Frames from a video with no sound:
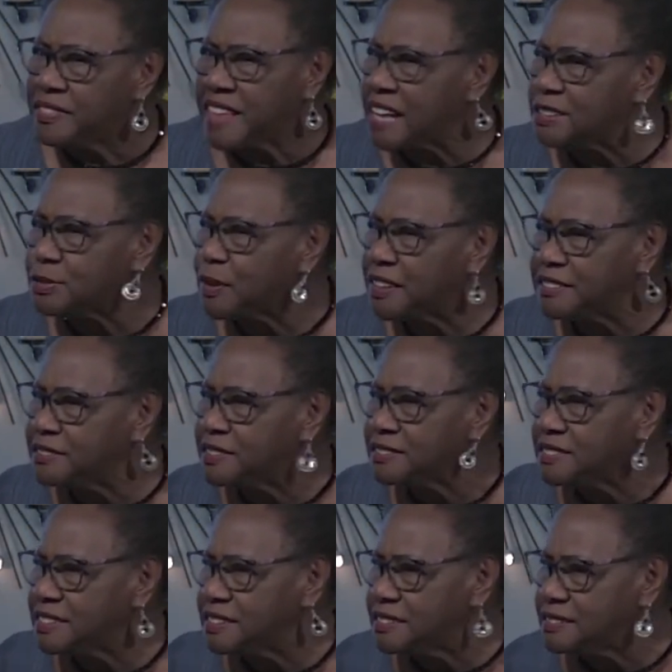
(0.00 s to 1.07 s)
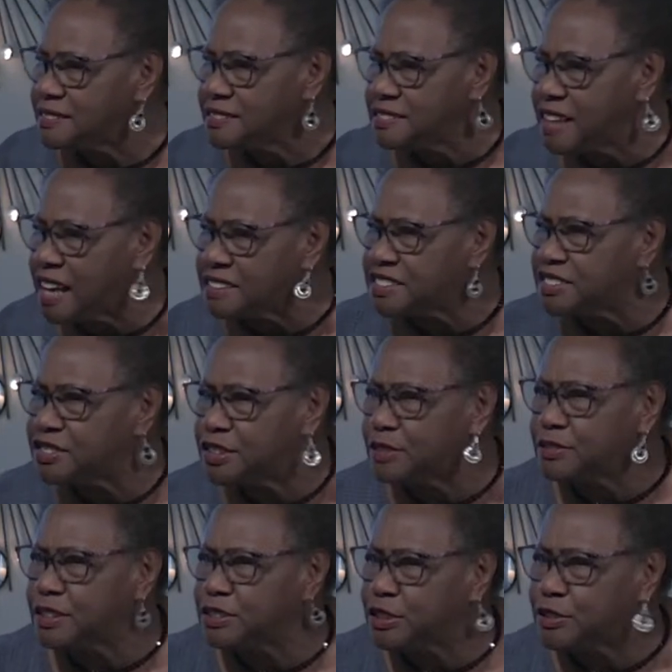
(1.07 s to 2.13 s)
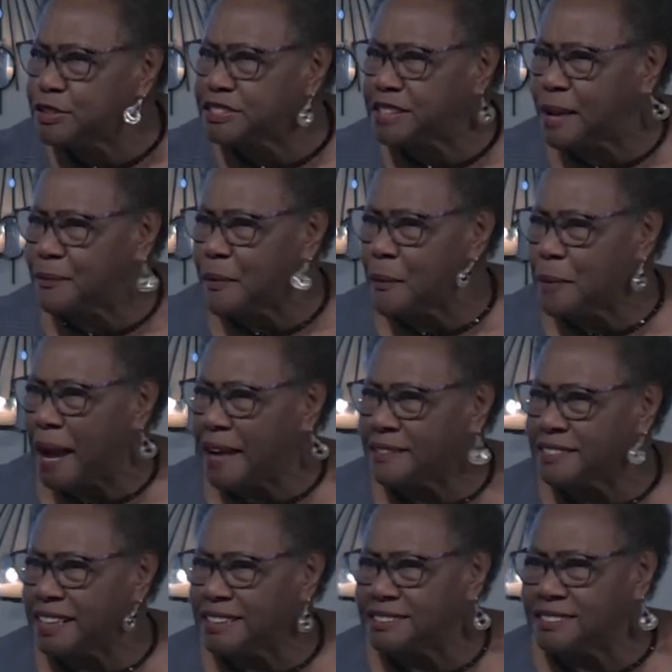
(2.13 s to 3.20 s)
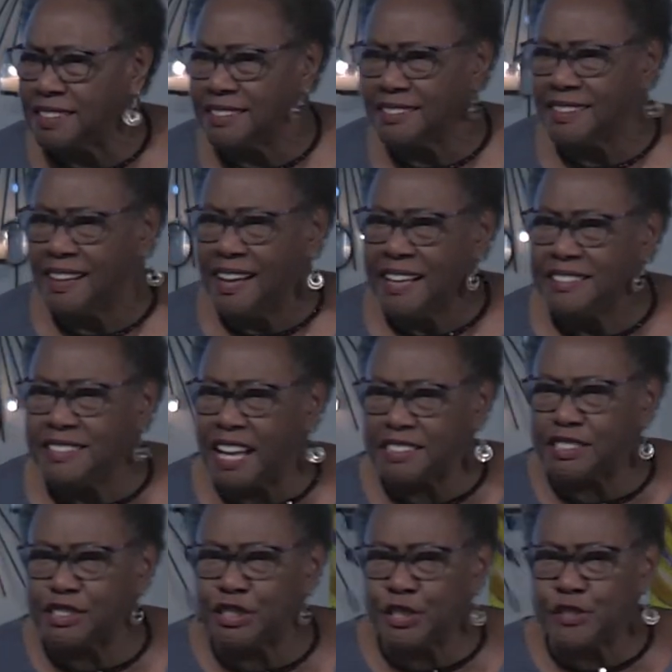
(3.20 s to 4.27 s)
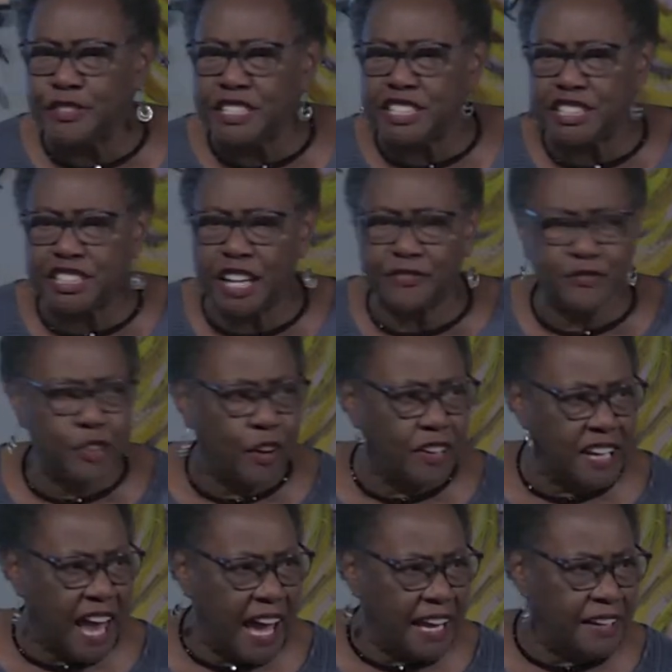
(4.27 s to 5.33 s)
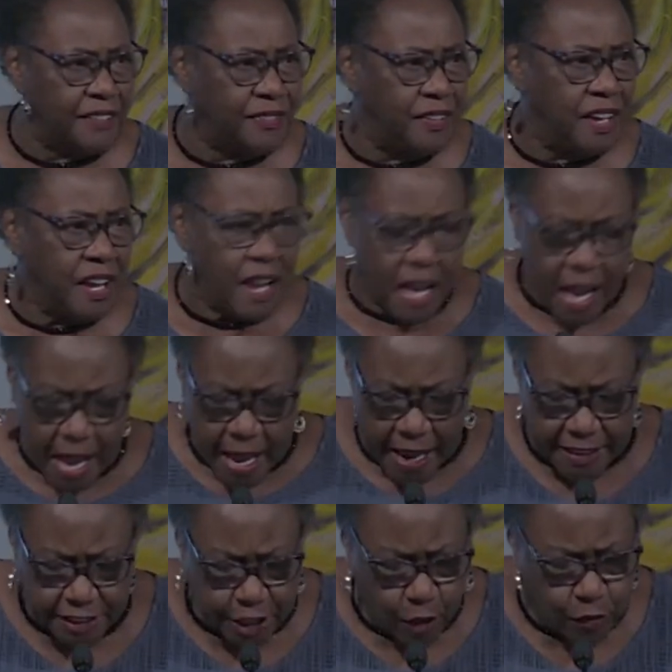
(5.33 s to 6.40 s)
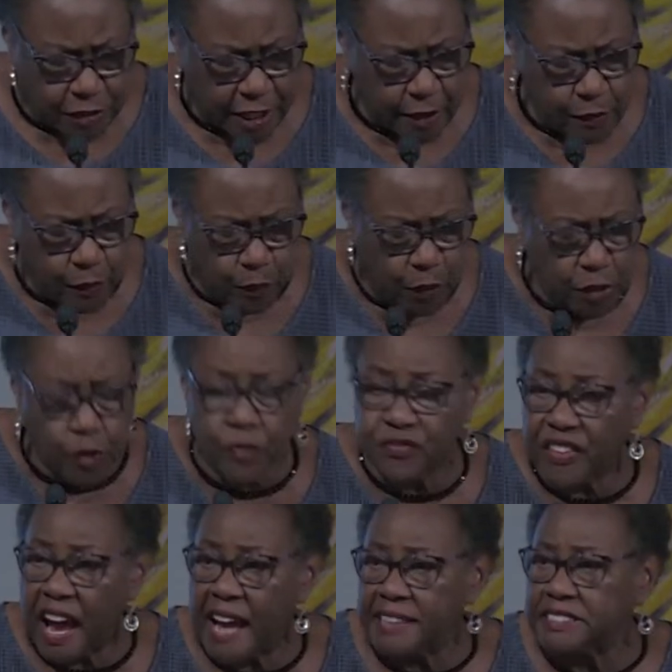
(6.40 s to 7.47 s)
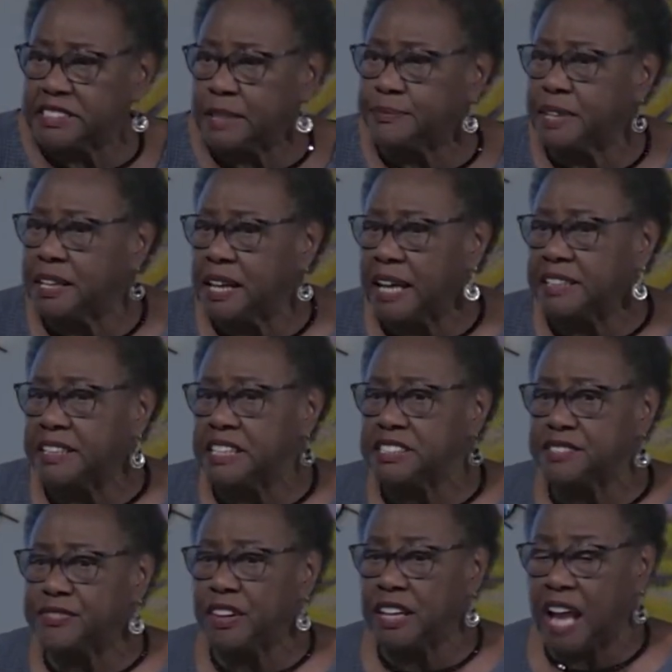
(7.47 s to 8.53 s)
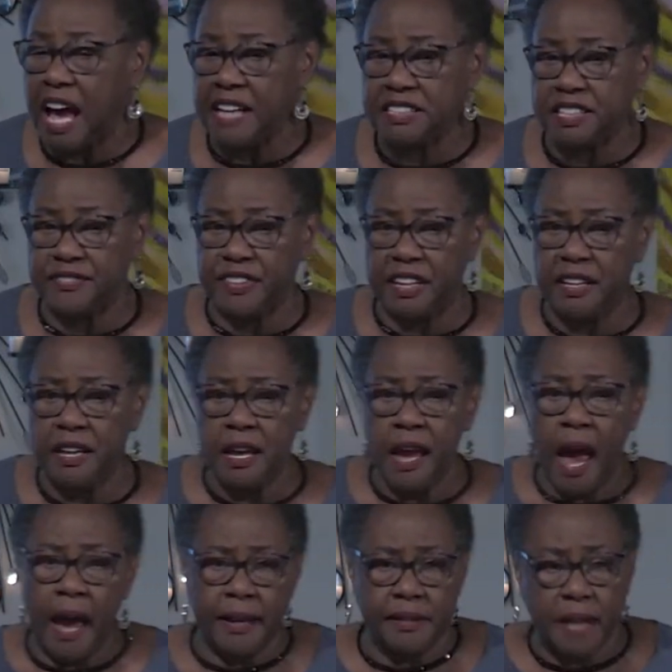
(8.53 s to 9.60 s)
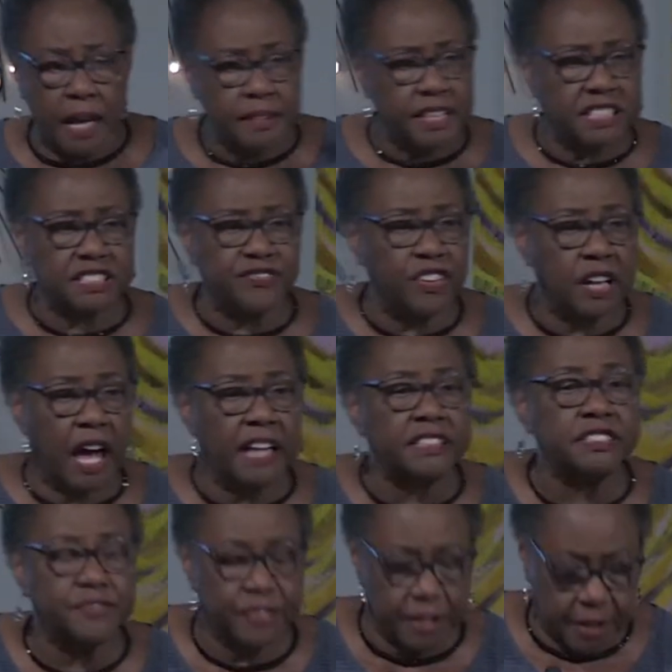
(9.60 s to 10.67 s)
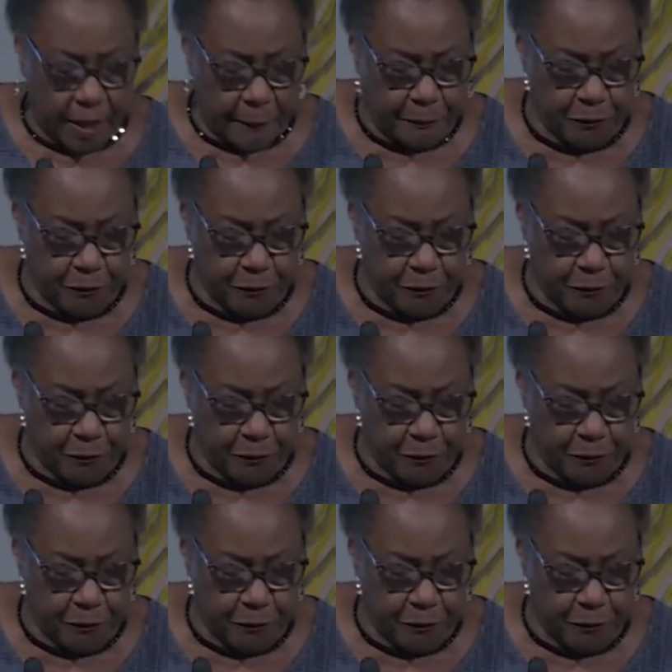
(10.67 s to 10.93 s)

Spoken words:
that's what nudges you to do something about it, nudges you to shift your life. And so then when you find something like this philosophy, and this philosophy